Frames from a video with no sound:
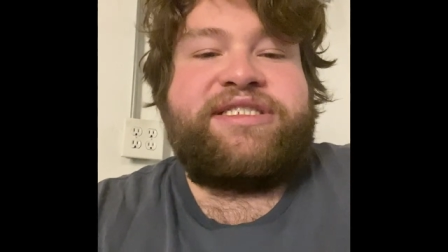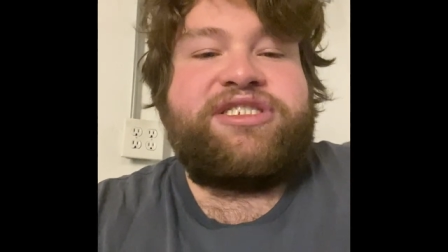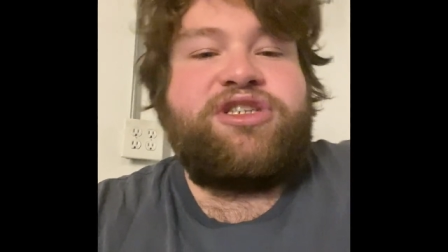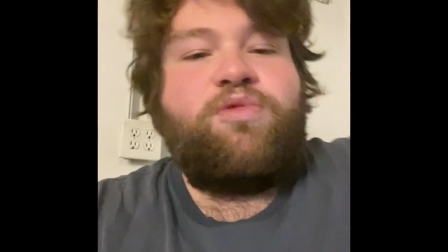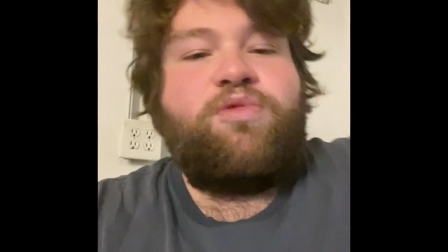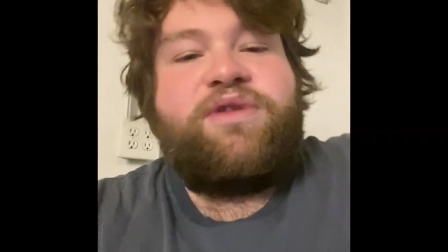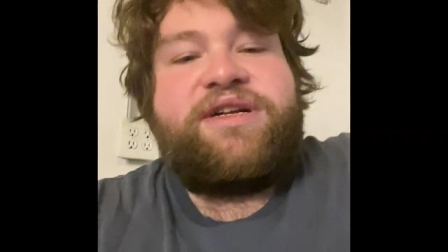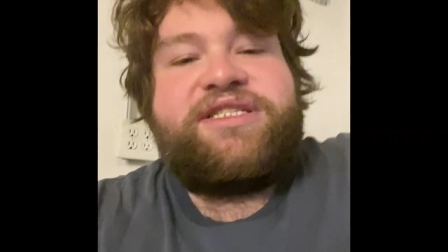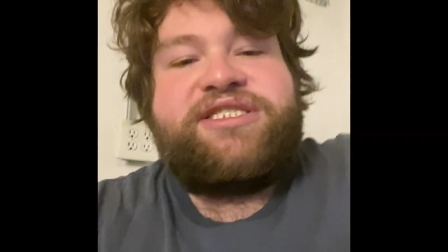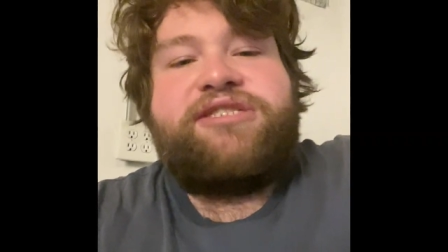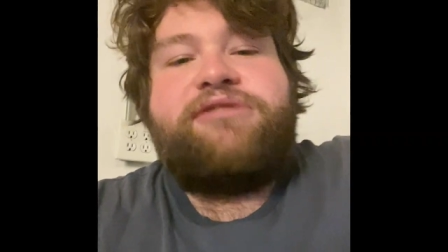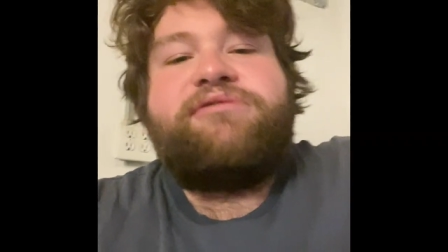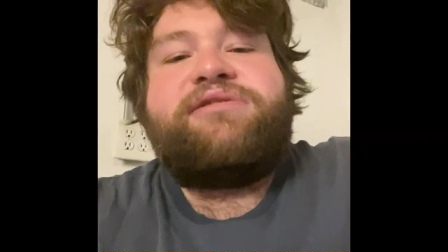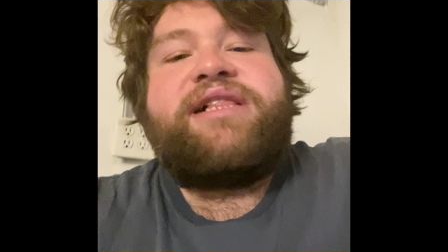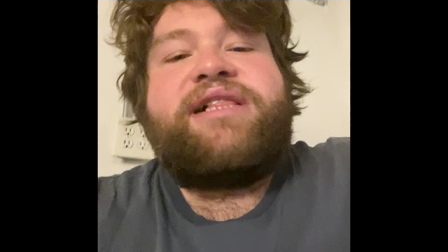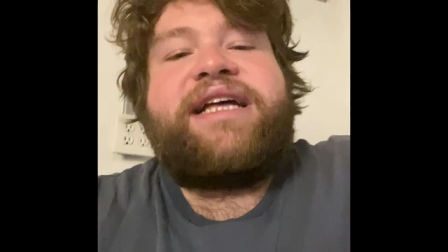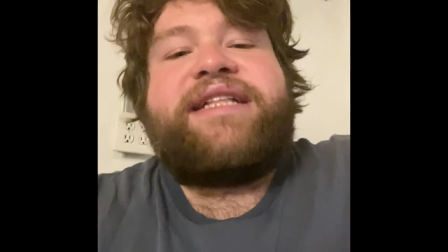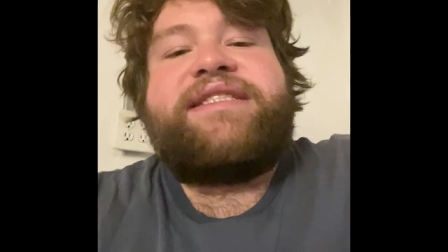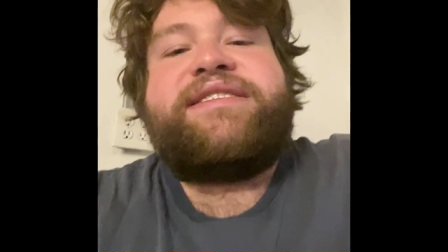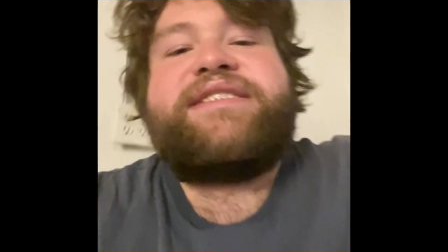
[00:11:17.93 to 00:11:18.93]
So once you
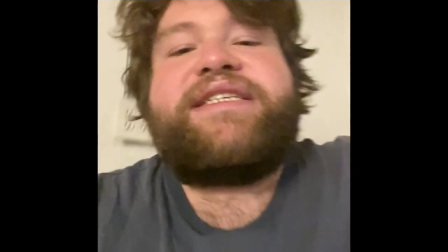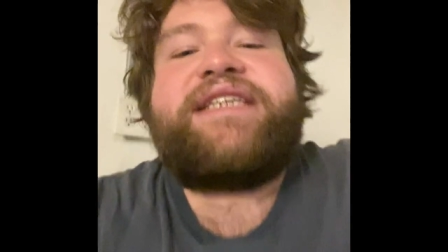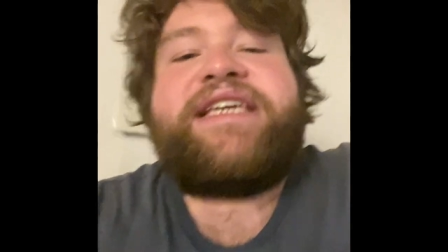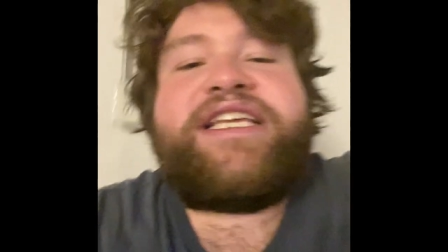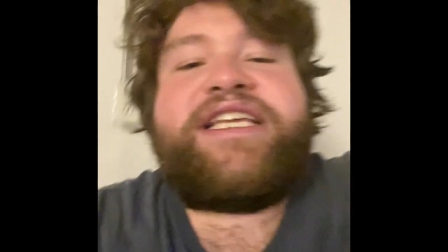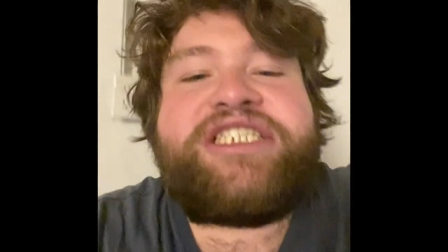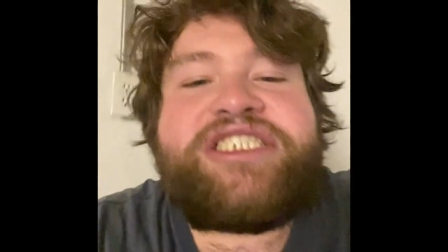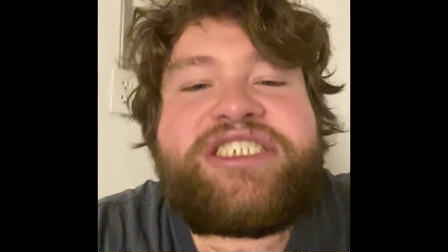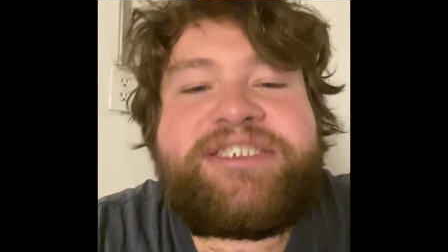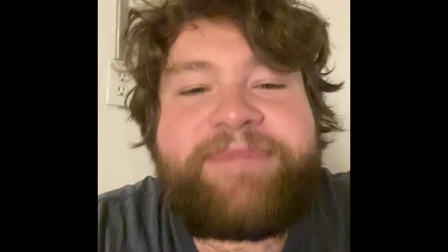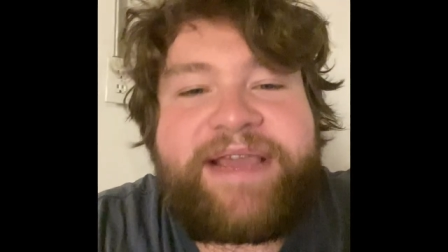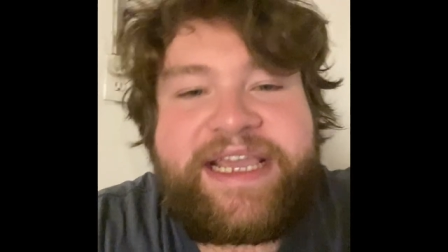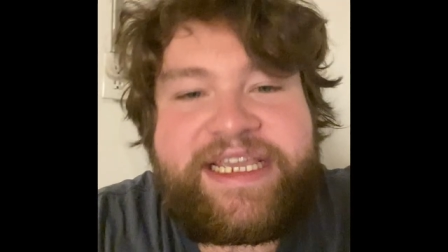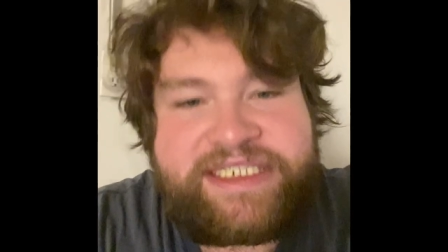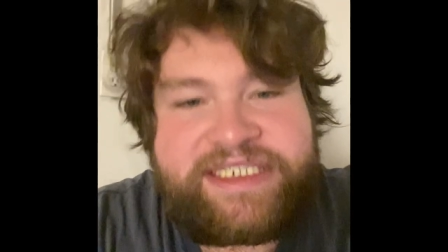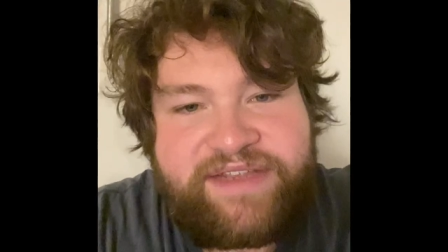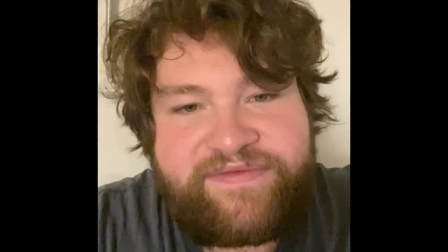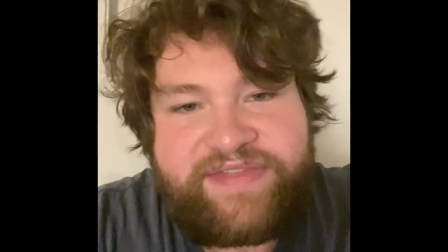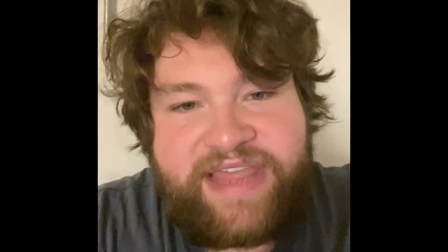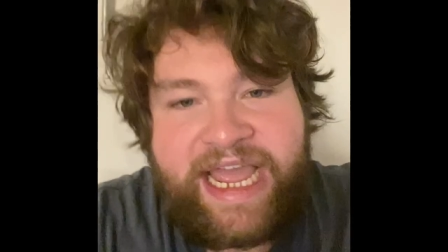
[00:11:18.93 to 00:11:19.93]
cleanse each
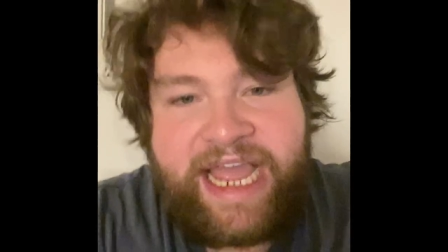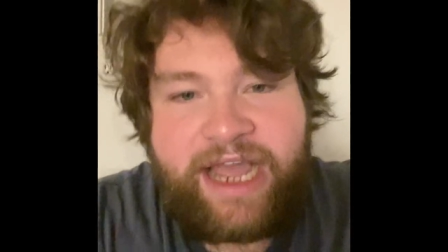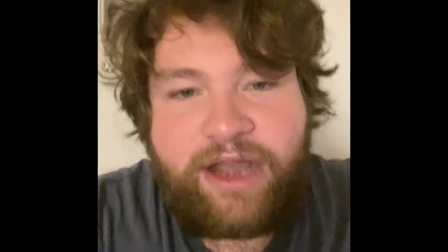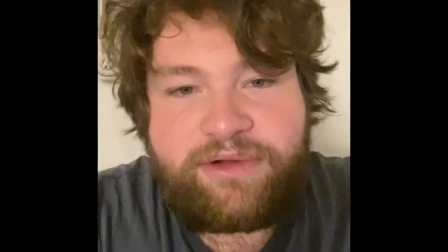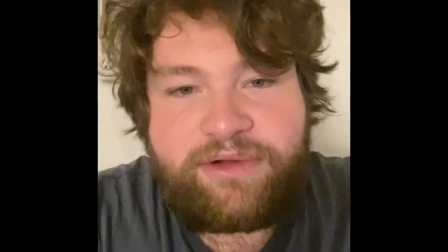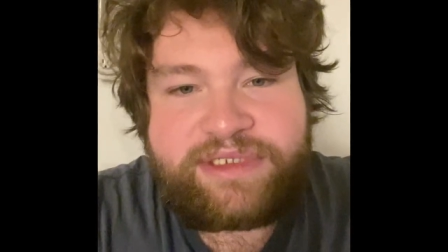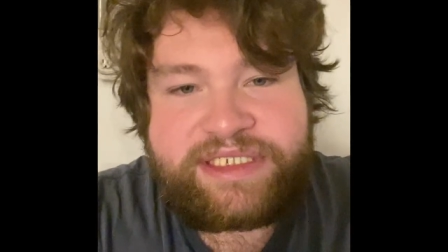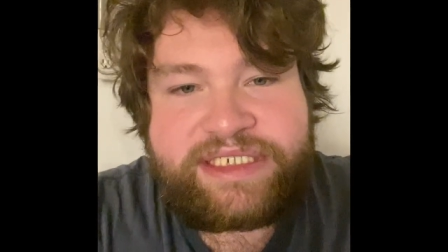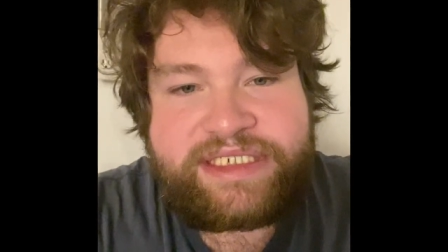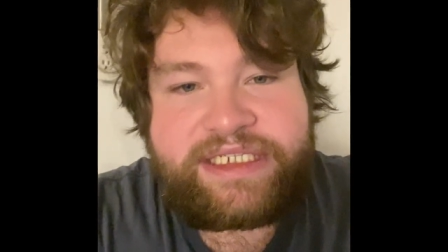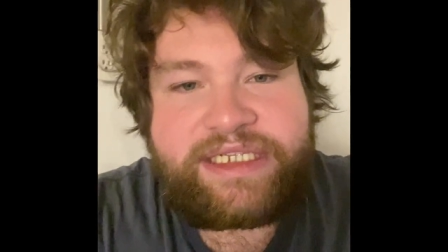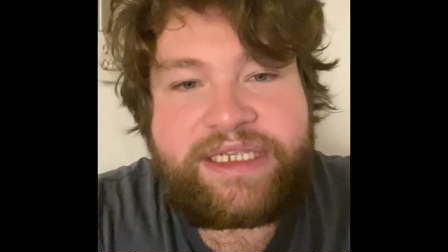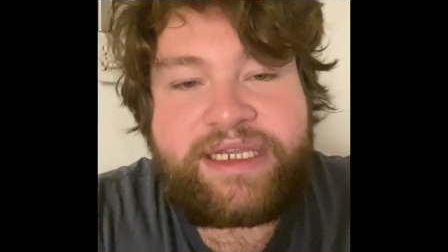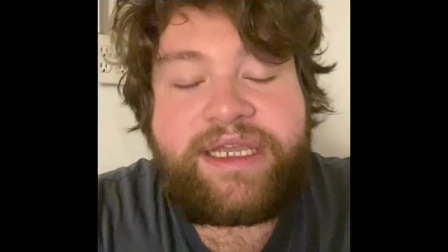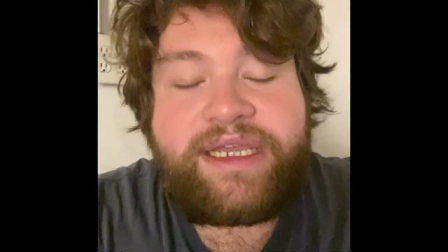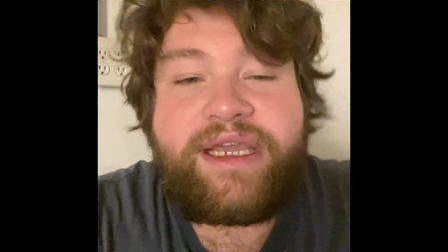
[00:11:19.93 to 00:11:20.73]
space of the house,